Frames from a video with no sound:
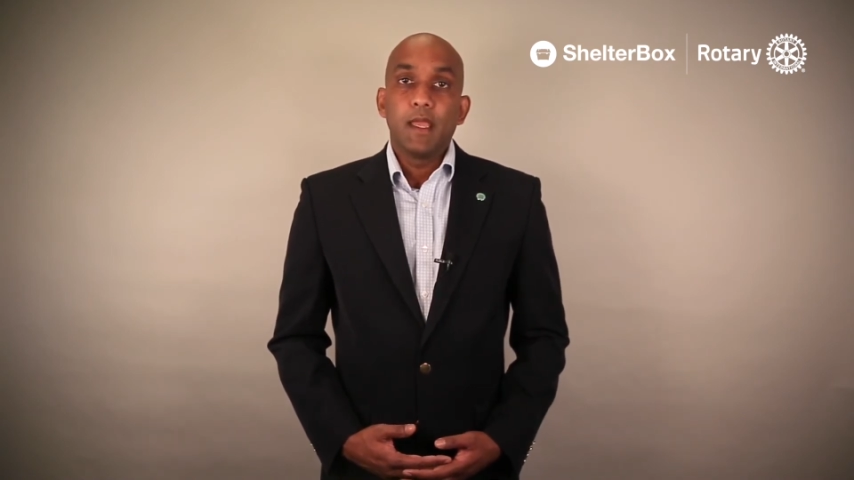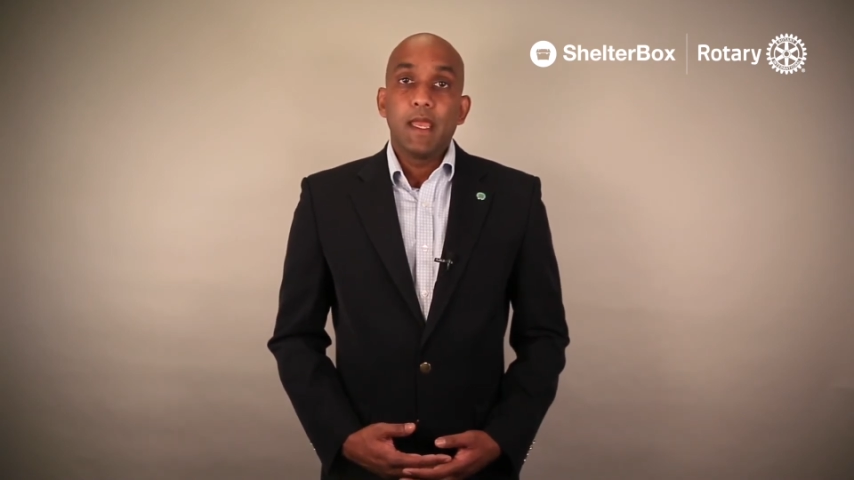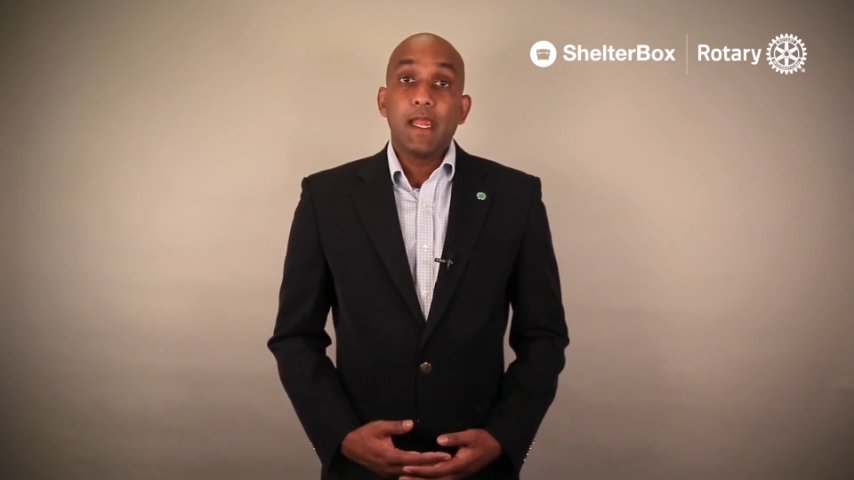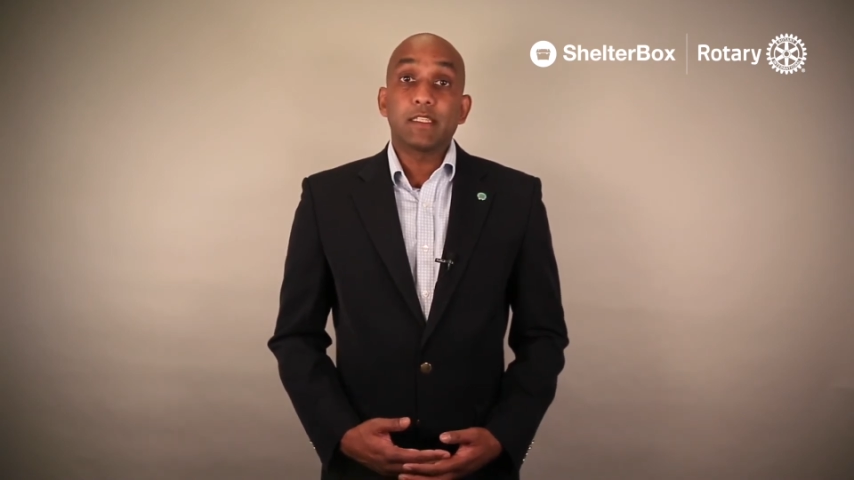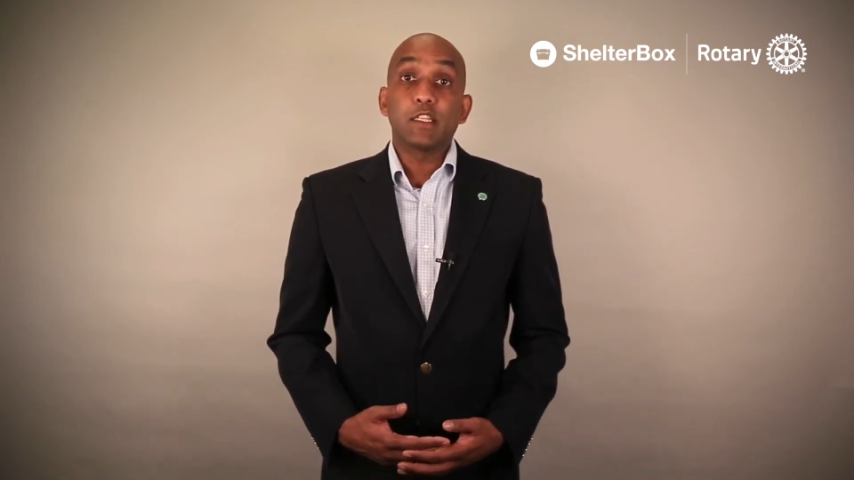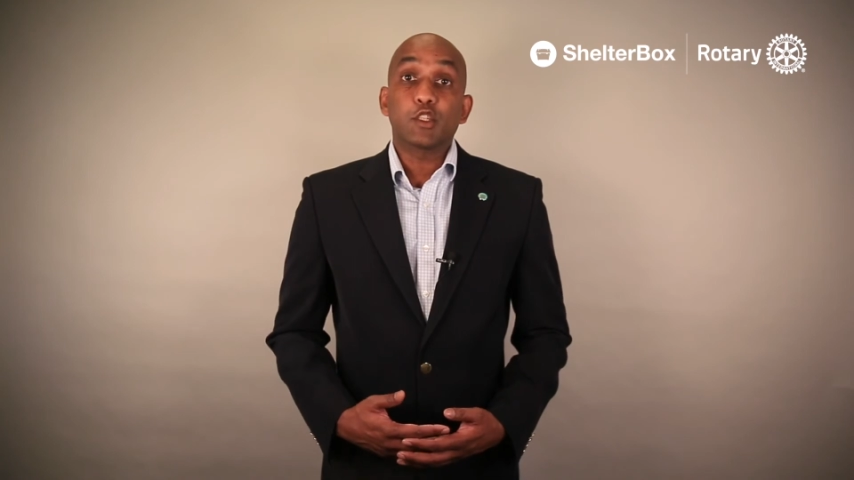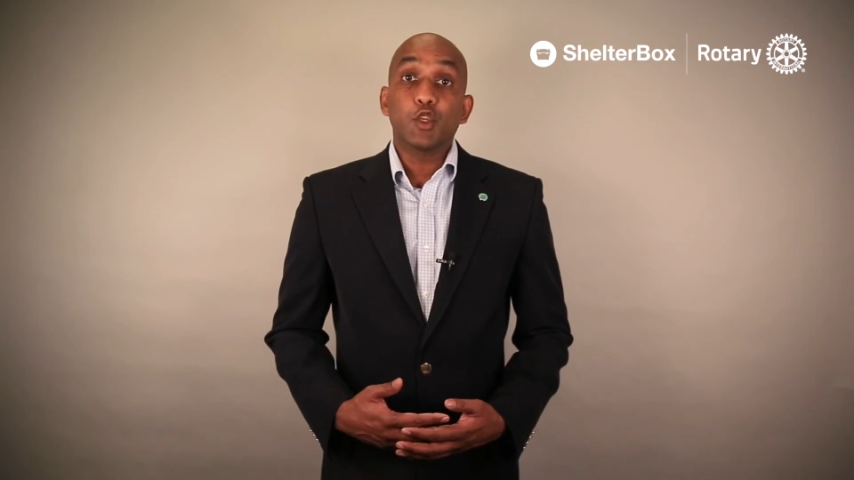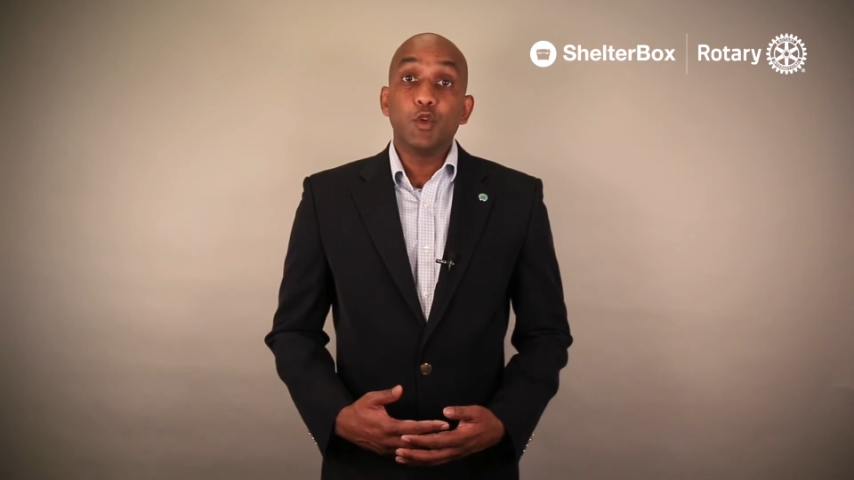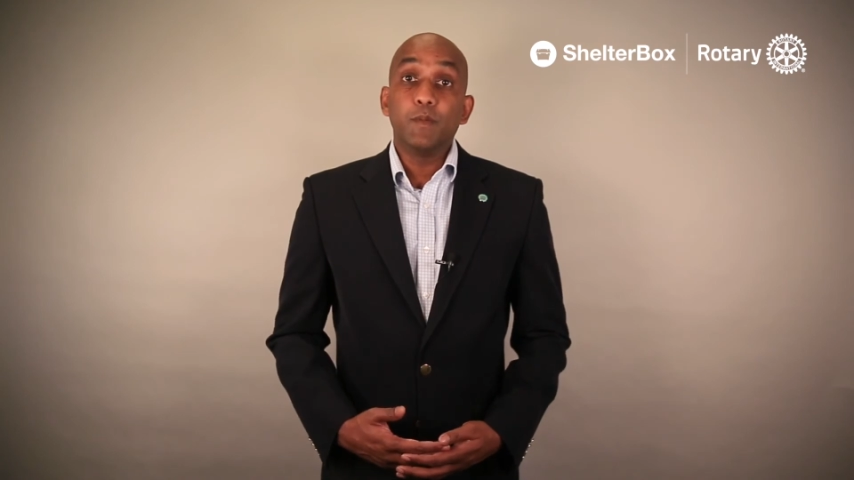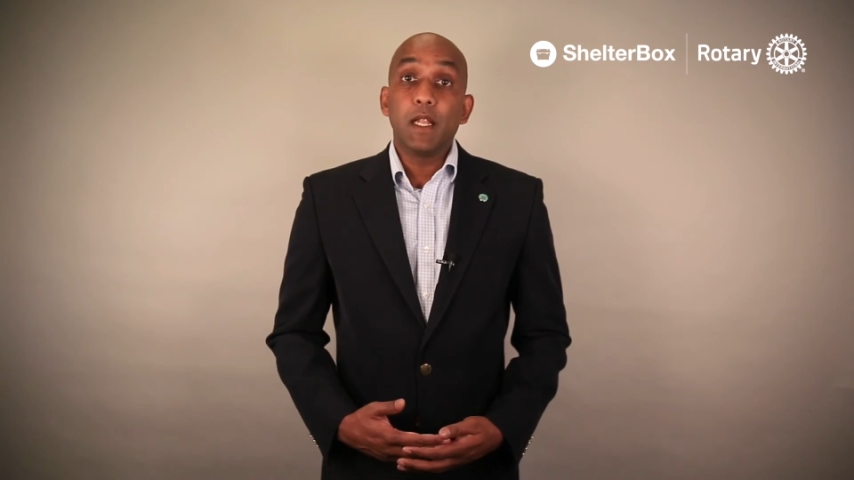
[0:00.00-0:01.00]
It's the
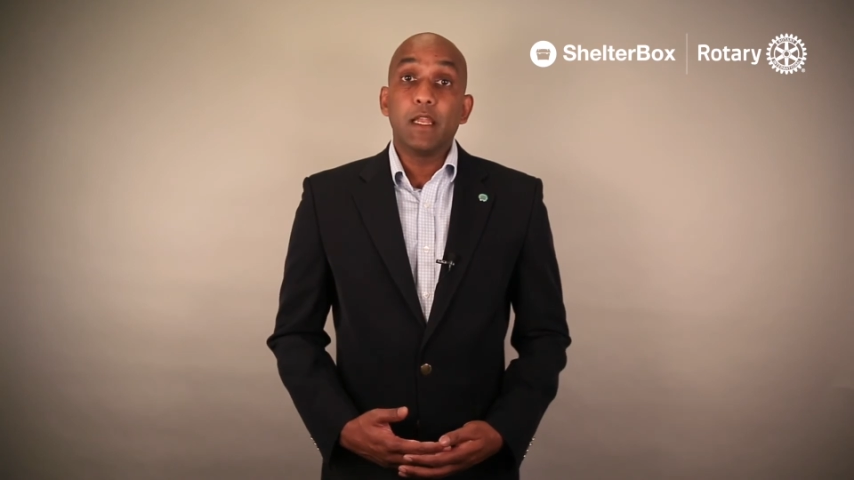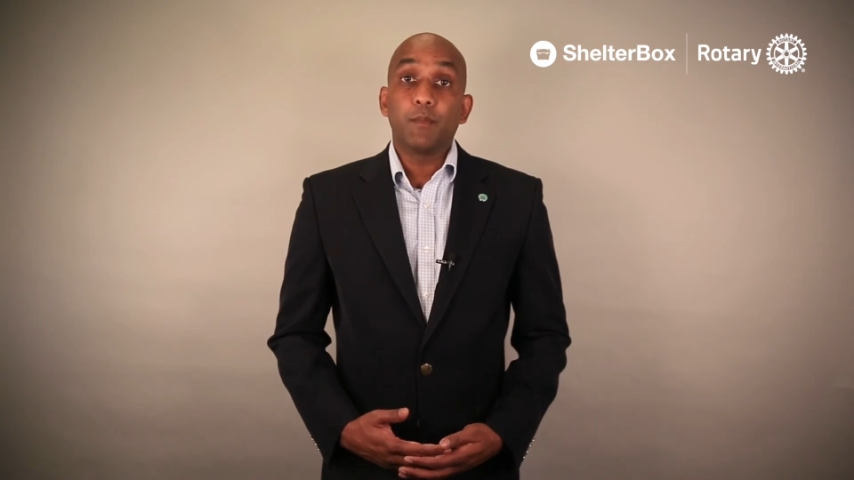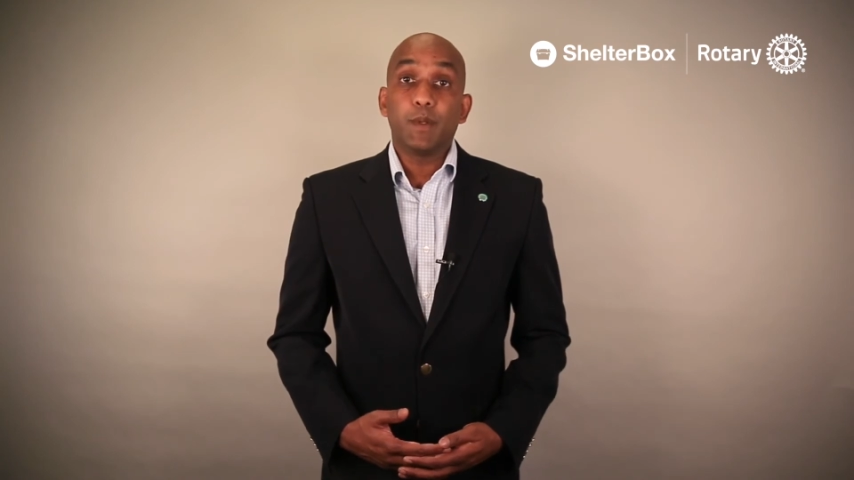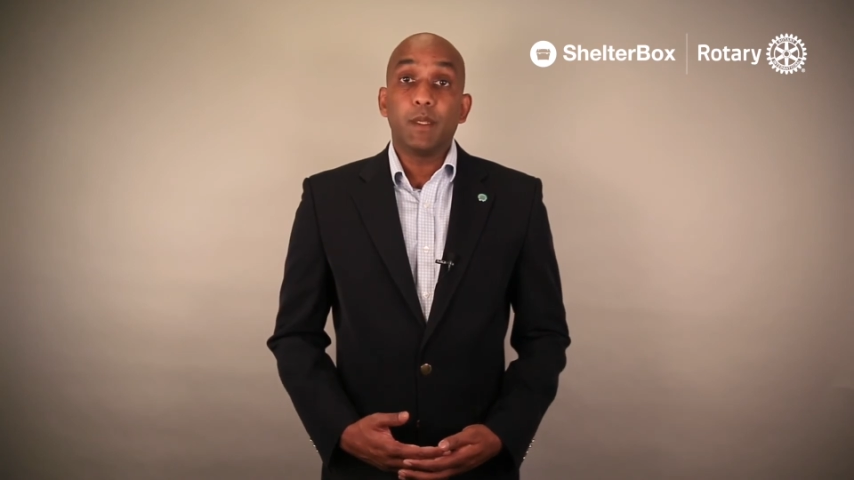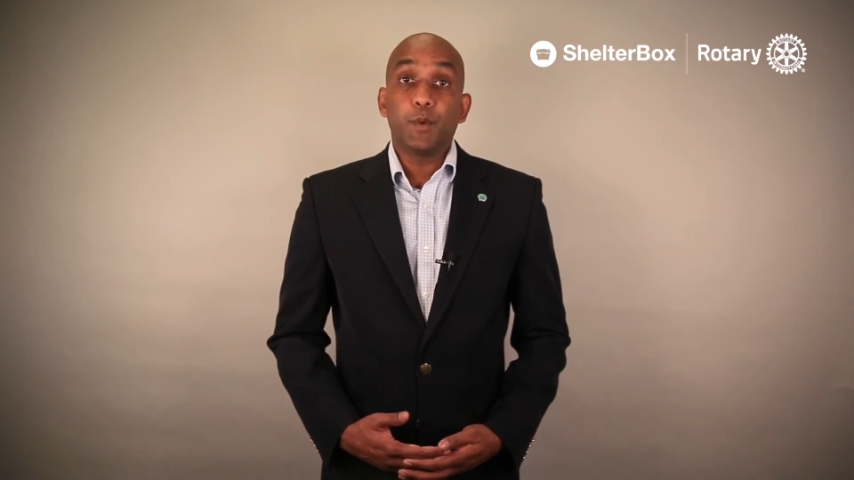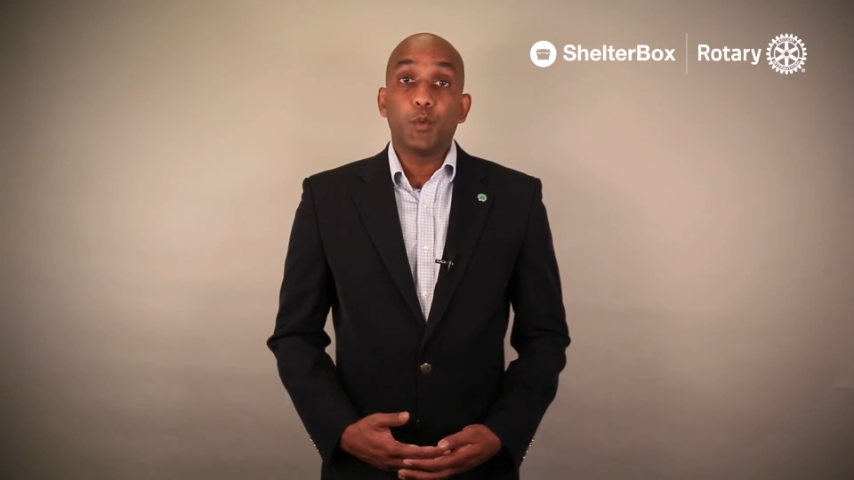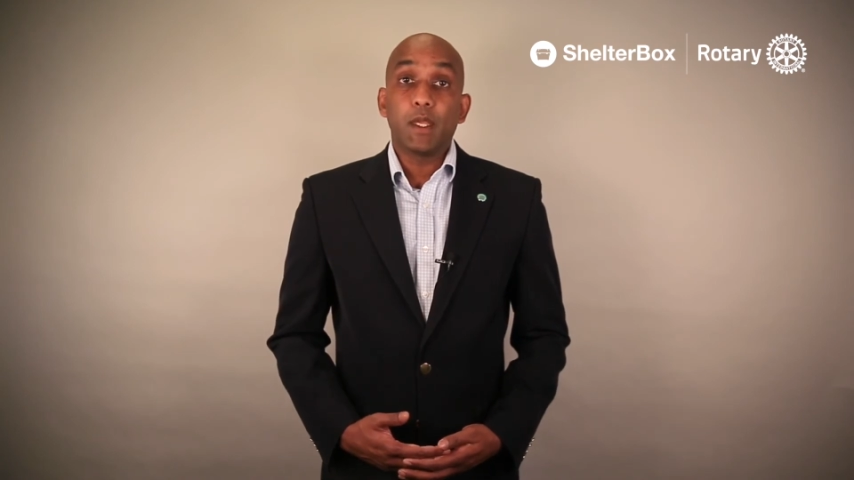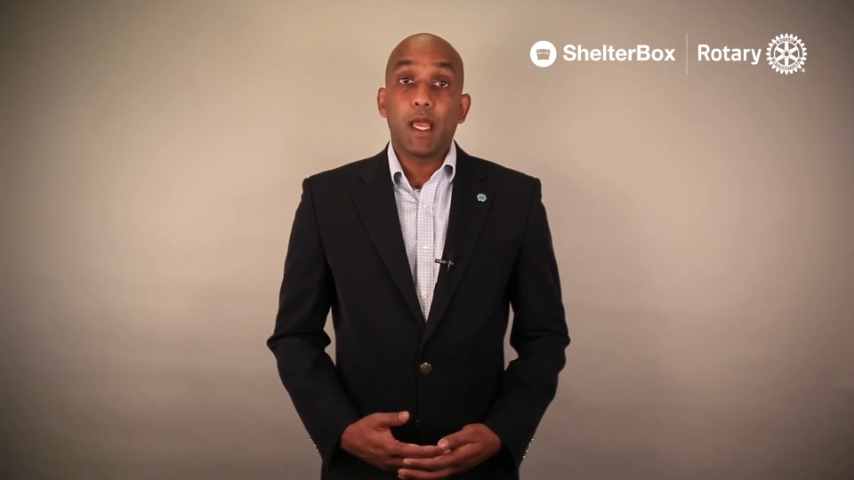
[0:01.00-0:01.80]
2 million people we